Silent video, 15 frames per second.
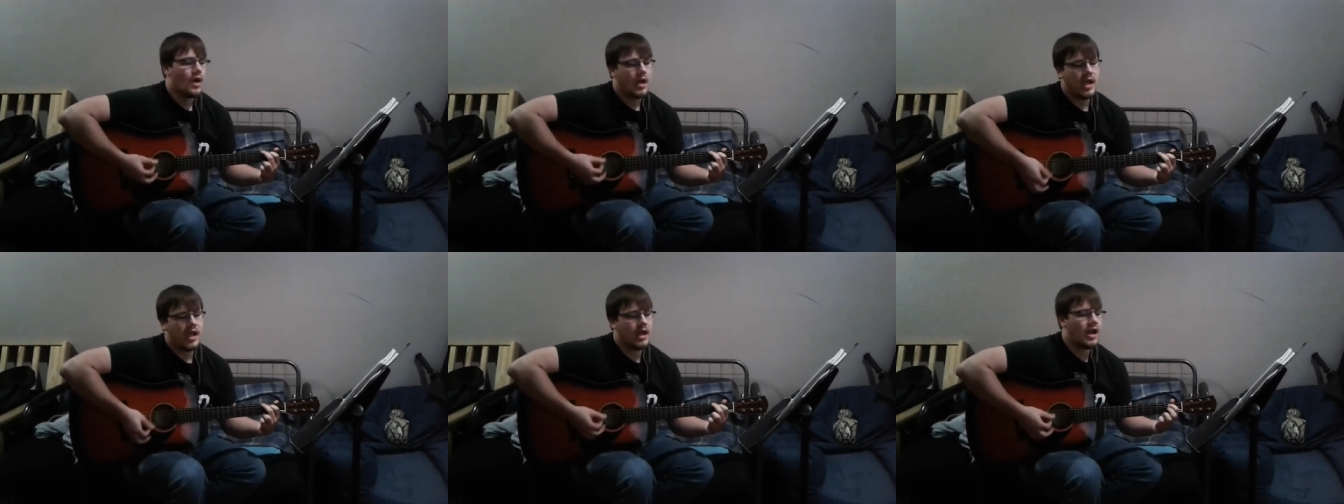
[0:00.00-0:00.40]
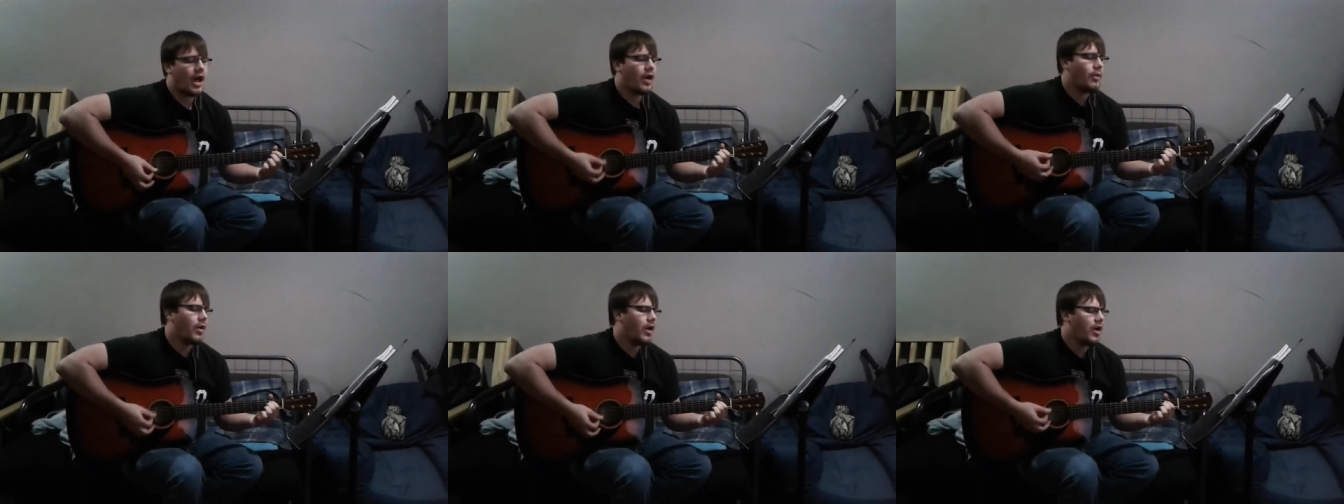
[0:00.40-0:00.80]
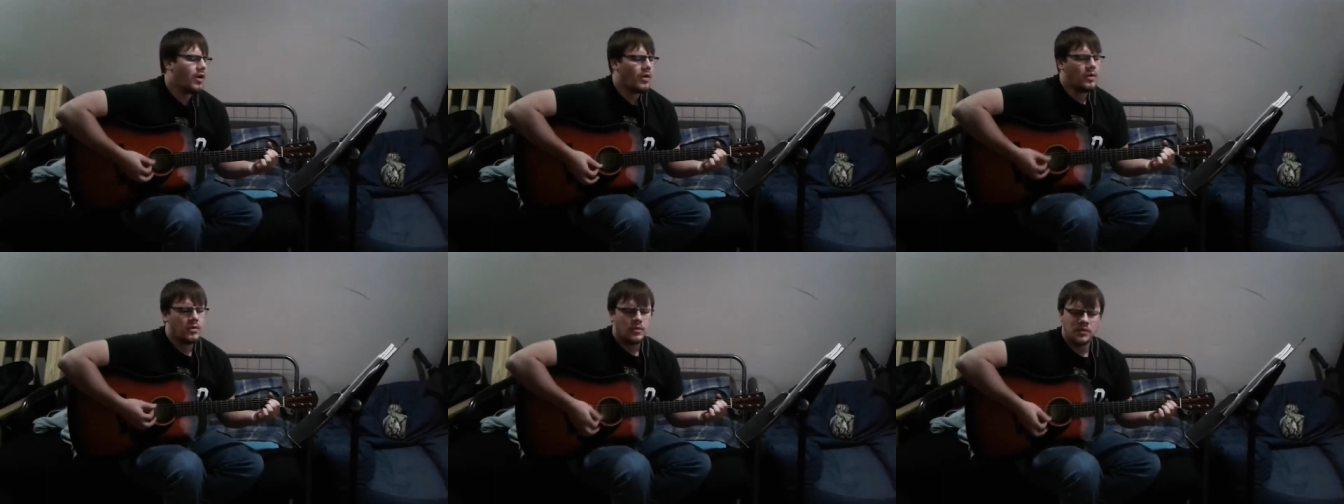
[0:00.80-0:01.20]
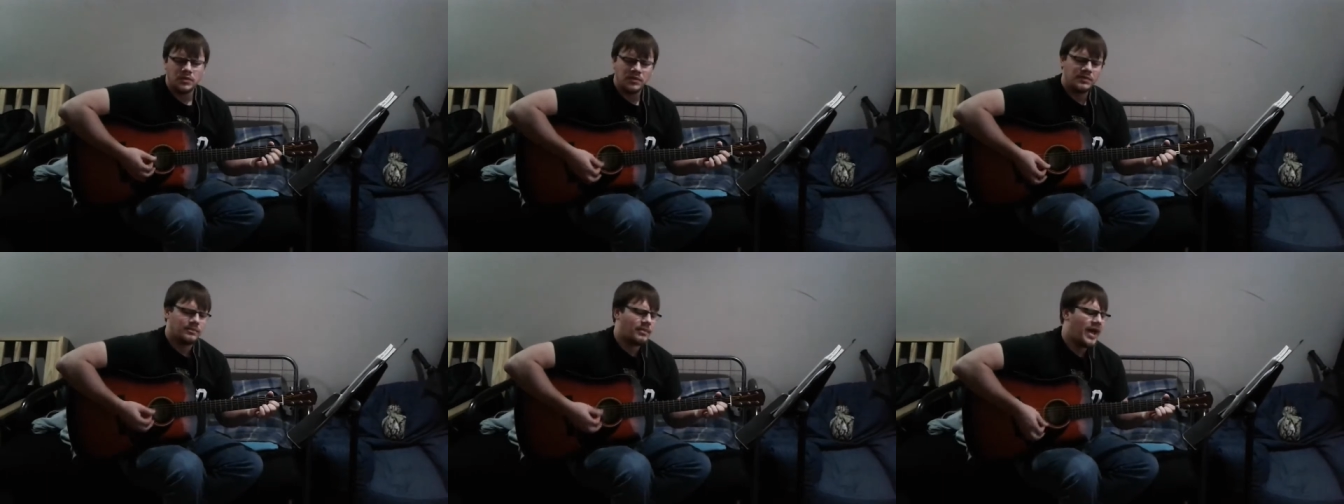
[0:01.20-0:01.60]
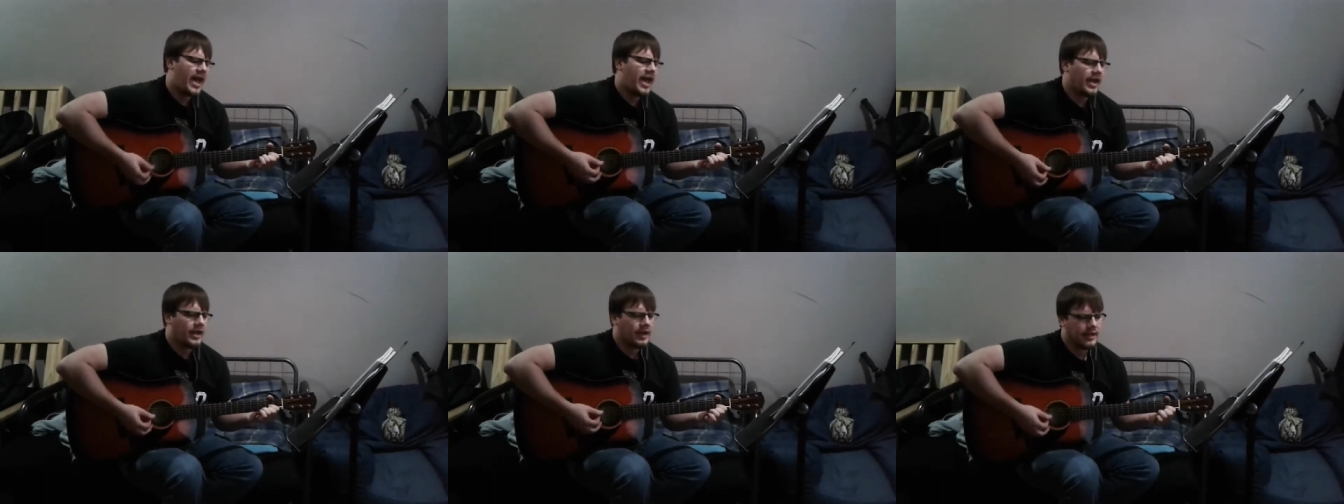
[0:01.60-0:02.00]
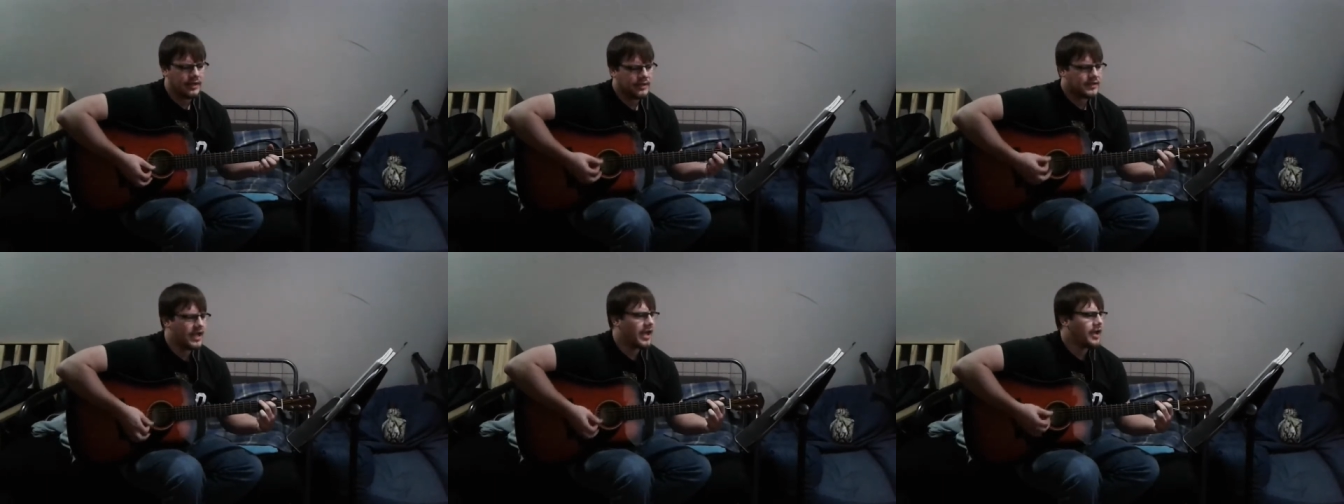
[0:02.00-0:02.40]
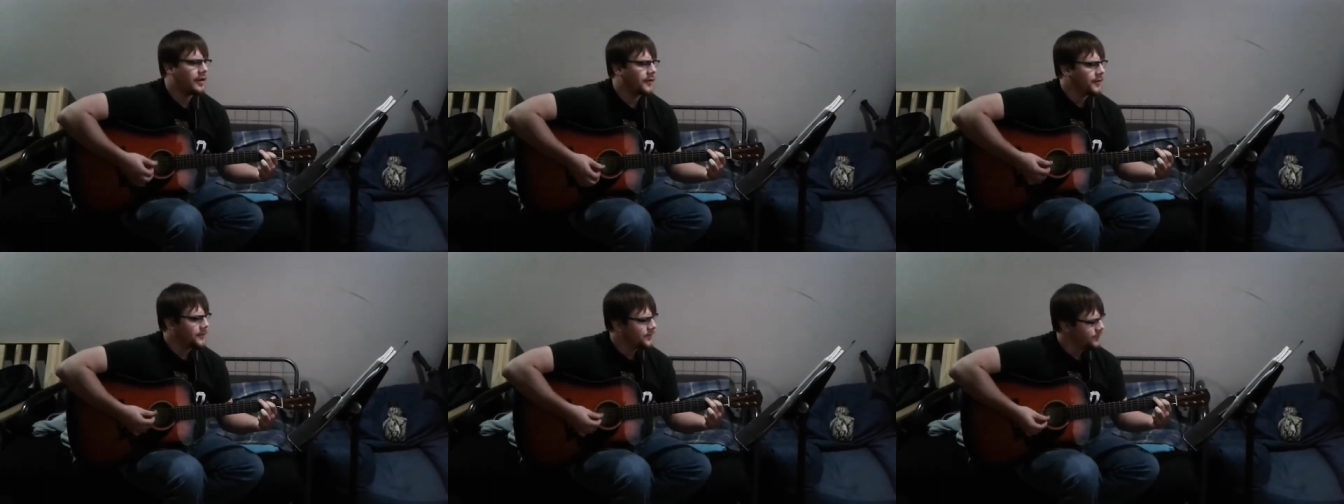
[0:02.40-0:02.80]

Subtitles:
and I won't back down.